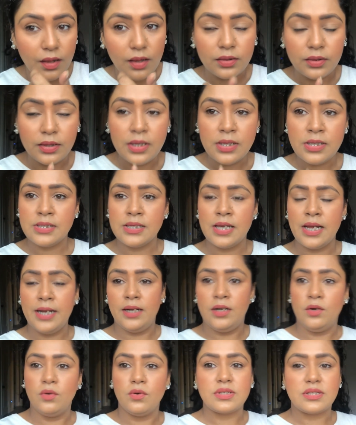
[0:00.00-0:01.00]
this
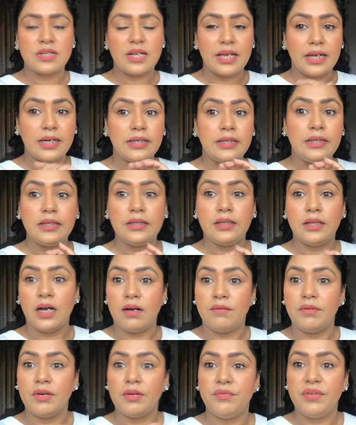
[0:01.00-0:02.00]
side looks like it did
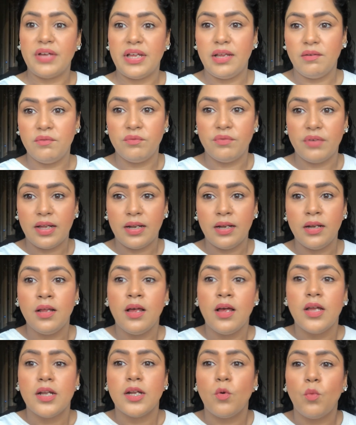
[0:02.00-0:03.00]
cover very well.
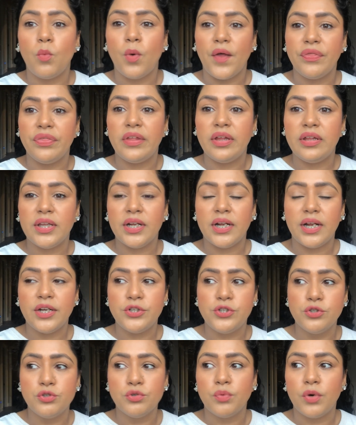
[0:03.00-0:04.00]
Now, one thing that I
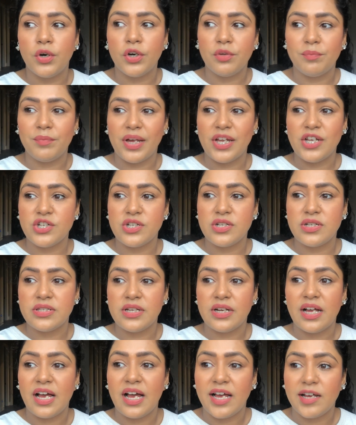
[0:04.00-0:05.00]
do want to mention is
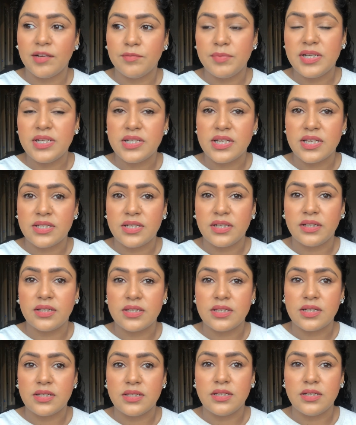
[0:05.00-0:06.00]
that I have been testing
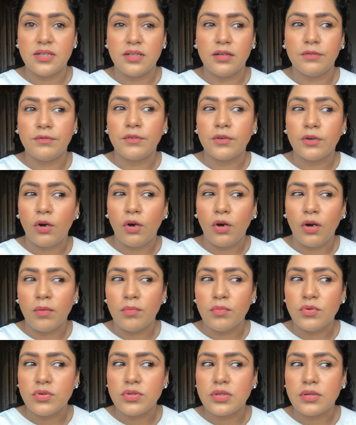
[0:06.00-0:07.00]
this concealer for
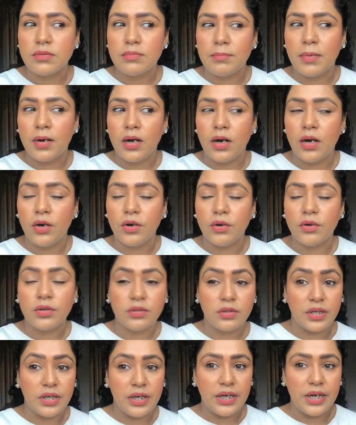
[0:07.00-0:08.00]
almost
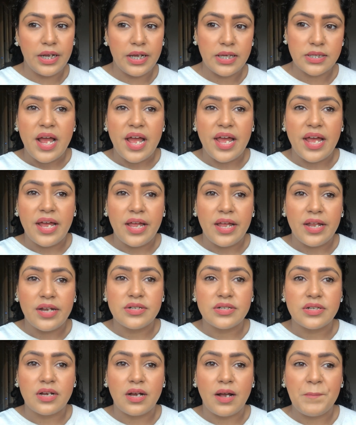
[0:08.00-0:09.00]
about 3 days,
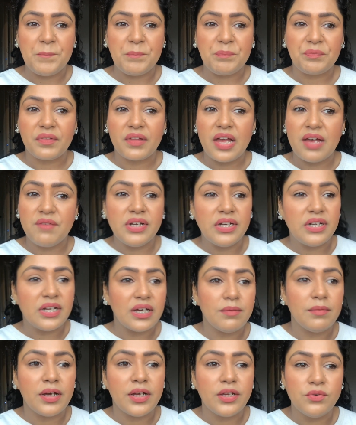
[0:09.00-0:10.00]
and every
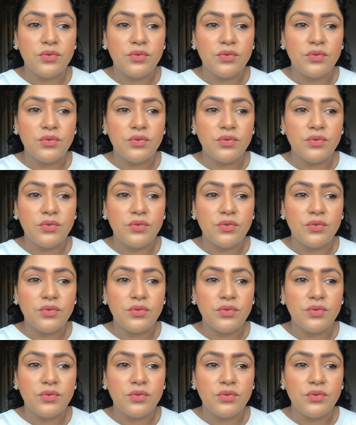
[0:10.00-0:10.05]
time I